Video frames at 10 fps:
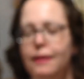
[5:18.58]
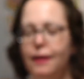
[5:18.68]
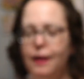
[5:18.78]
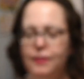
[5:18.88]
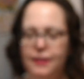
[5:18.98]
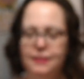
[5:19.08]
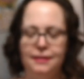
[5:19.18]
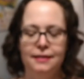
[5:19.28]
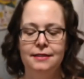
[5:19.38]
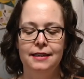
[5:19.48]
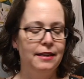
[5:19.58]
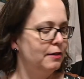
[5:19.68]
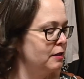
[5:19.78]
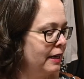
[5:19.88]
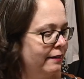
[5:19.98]
they exist, and
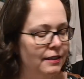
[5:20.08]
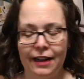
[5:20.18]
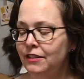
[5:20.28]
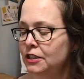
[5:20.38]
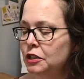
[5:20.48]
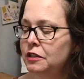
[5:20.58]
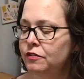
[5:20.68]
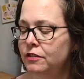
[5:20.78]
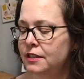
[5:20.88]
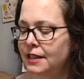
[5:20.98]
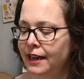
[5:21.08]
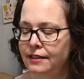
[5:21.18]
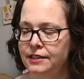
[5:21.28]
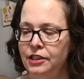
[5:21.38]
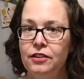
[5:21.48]
I've got two different
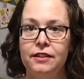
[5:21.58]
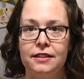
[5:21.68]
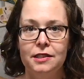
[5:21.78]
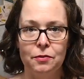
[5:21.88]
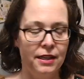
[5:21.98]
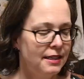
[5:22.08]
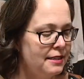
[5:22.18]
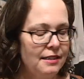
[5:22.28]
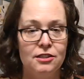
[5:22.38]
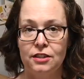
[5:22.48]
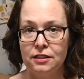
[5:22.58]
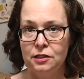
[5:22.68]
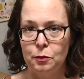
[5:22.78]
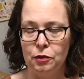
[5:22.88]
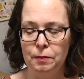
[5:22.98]
styles here. This one is an
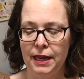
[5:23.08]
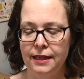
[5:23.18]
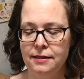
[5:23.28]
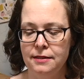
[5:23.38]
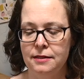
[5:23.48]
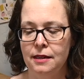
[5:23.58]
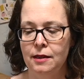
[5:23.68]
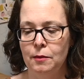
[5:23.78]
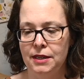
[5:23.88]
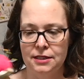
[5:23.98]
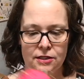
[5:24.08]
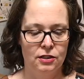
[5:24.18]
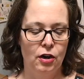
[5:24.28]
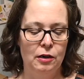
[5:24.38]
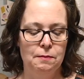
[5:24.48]
adjustable base, but it's just
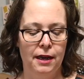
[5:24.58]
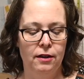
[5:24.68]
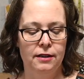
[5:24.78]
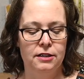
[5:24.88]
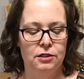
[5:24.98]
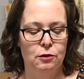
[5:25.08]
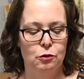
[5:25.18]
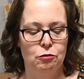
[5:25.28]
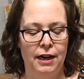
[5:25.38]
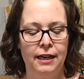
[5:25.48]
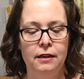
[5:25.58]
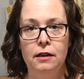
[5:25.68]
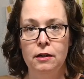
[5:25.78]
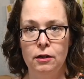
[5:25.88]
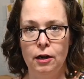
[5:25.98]
hard metal and just goes right
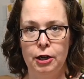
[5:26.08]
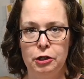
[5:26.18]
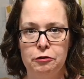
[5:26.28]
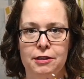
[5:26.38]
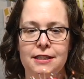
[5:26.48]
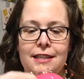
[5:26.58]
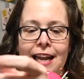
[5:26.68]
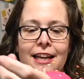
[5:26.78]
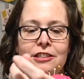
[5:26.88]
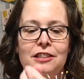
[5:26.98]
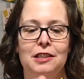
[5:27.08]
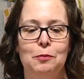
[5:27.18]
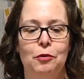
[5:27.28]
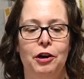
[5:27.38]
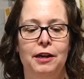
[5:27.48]
on your wrist. I actually end
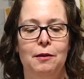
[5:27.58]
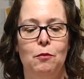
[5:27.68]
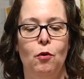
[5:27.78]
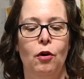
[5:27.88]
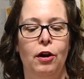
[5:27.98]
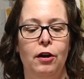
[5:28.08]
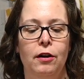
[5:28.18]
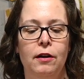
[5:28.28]
up wearing it more